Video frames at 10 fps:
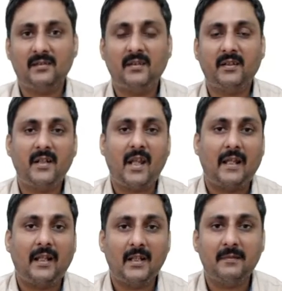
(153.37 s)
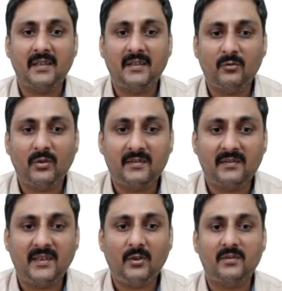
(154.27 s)
certain diagrams as you can
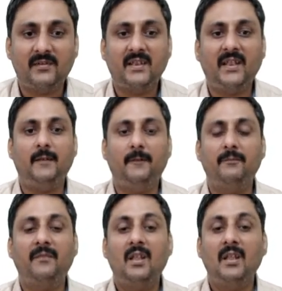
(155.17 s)
see on the screen.